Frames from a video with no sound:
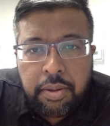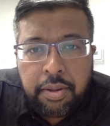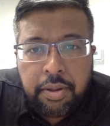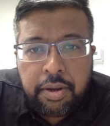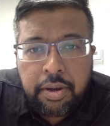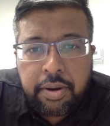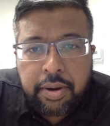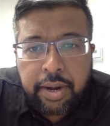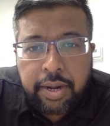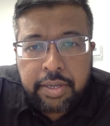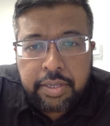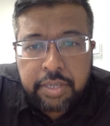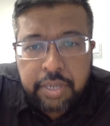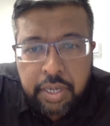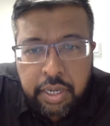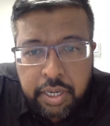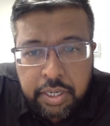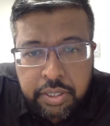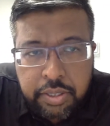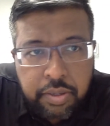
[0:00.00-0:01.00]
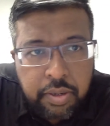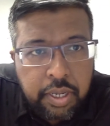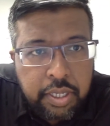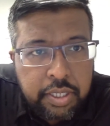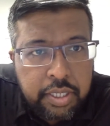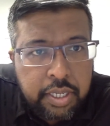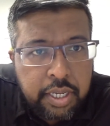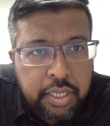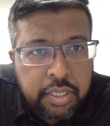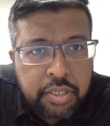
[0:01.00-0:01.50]
All right, so
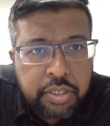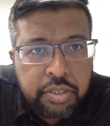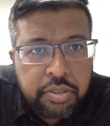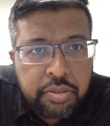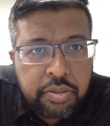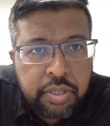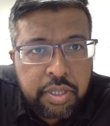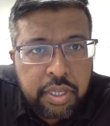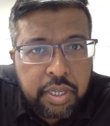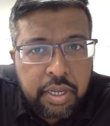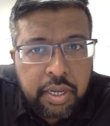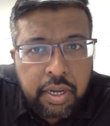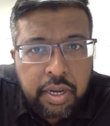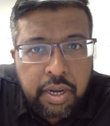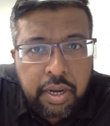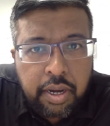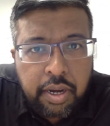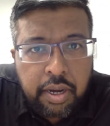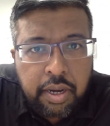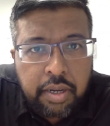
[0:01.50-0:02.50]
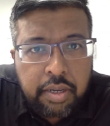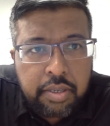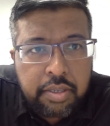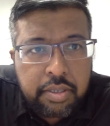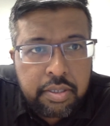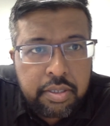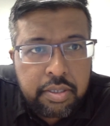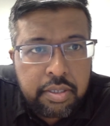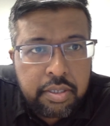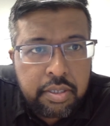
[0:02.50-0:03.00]
let's get to the
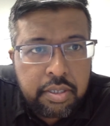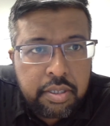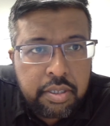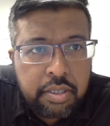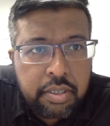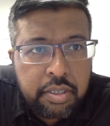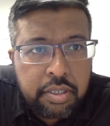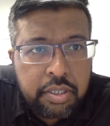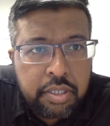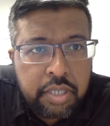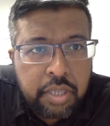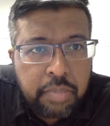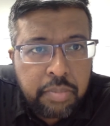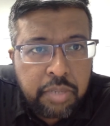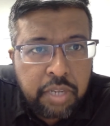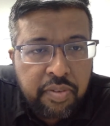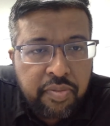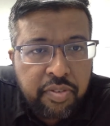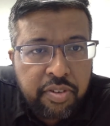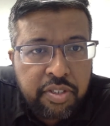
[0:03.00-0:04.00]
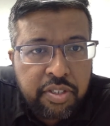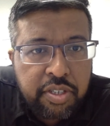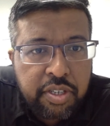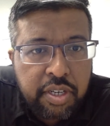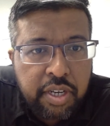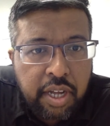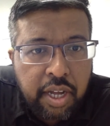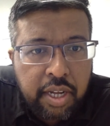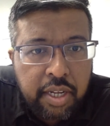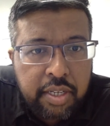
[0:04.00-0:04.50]
subject for
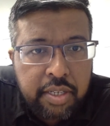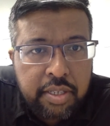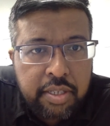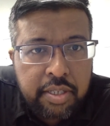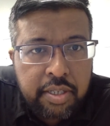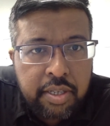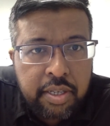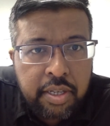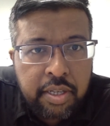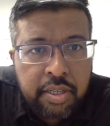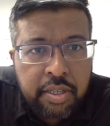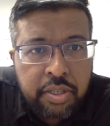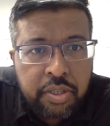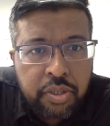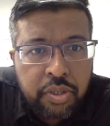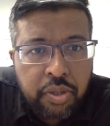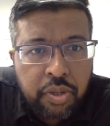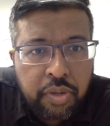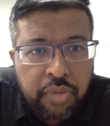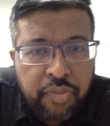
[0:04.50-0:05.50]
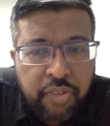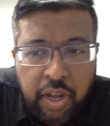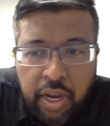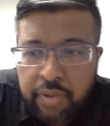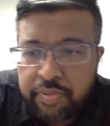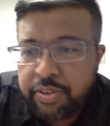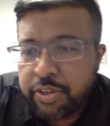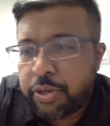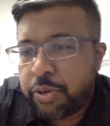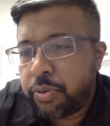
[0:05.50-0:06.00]
tonight. So if y'all
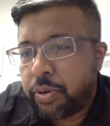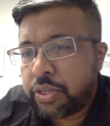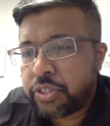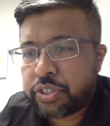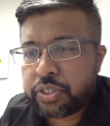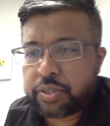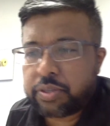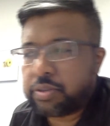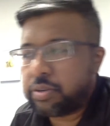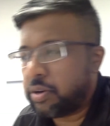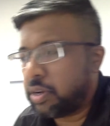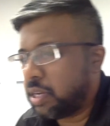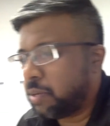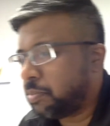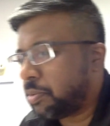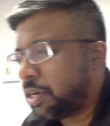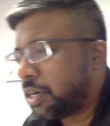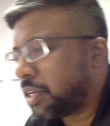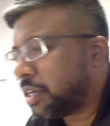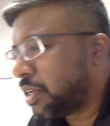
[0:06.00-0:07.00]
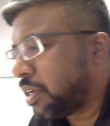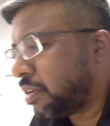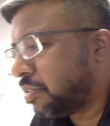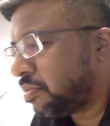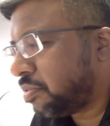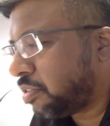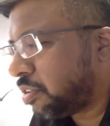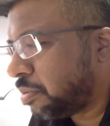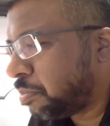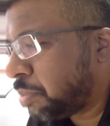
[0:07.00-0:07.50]
have any question on online marketing
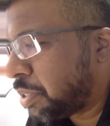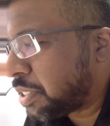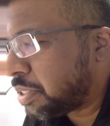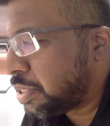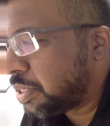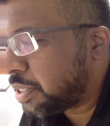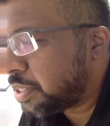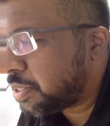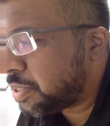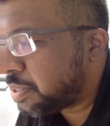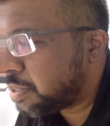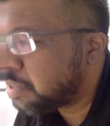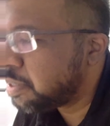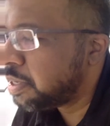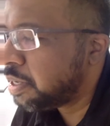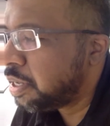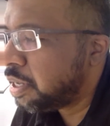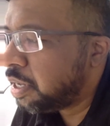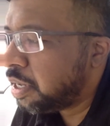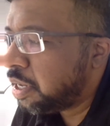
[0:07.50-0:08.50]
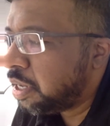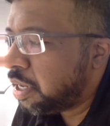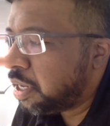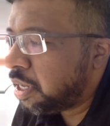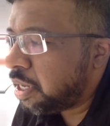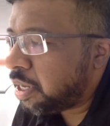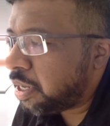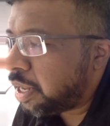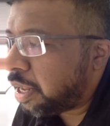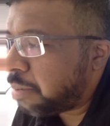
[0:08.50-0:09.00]
for a business,
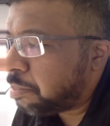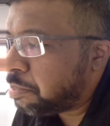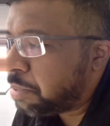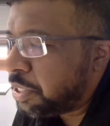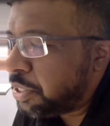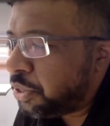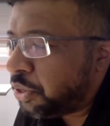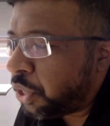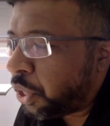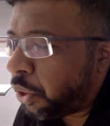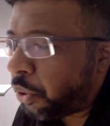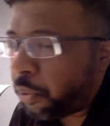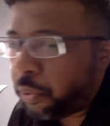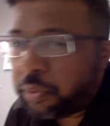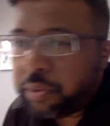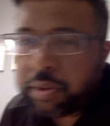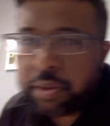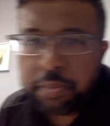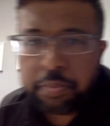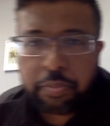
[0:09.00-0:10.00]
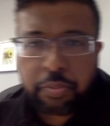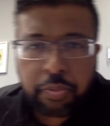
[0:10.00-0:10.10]
let me know.